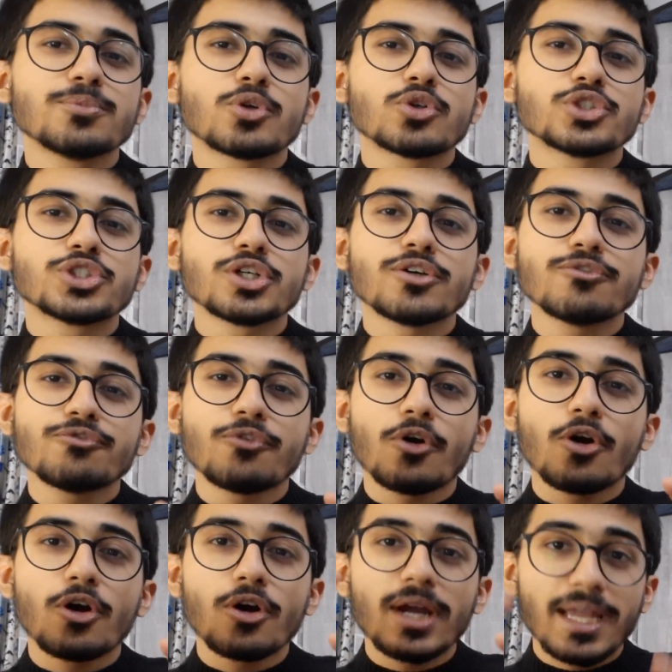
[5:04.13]
brochure
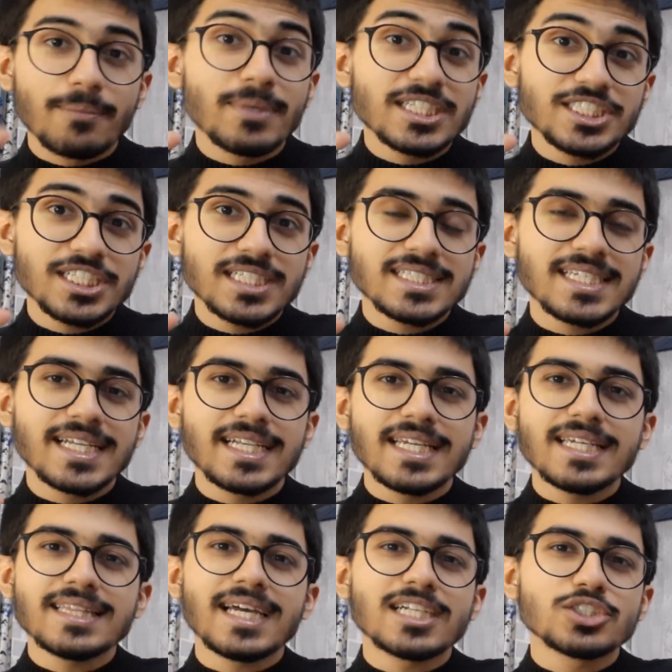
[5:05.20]
for MHT
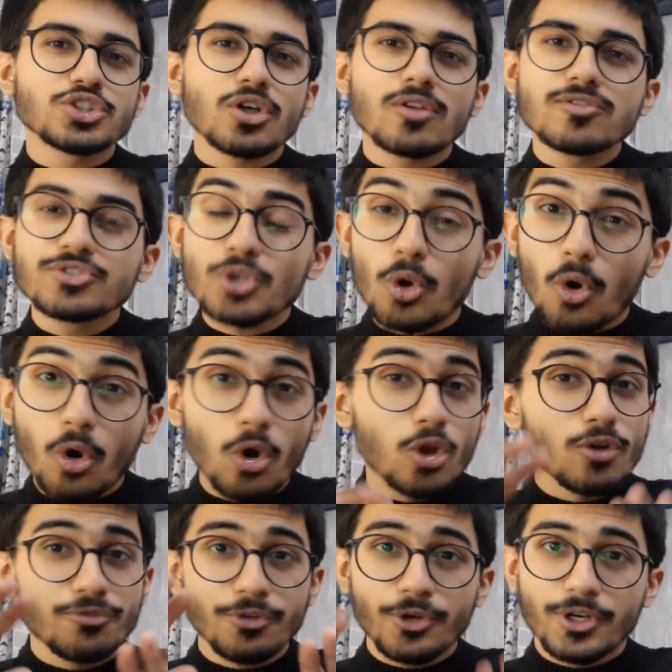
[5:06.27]
CET that solves
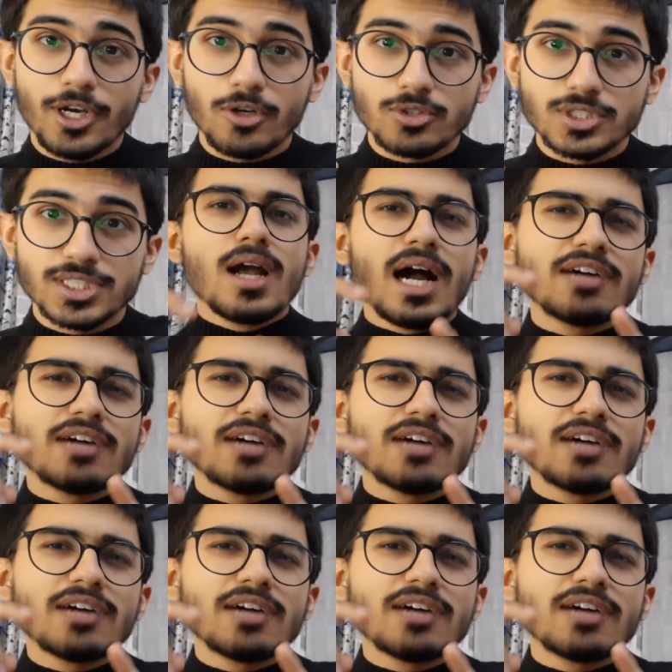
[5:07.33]
all of your doubts.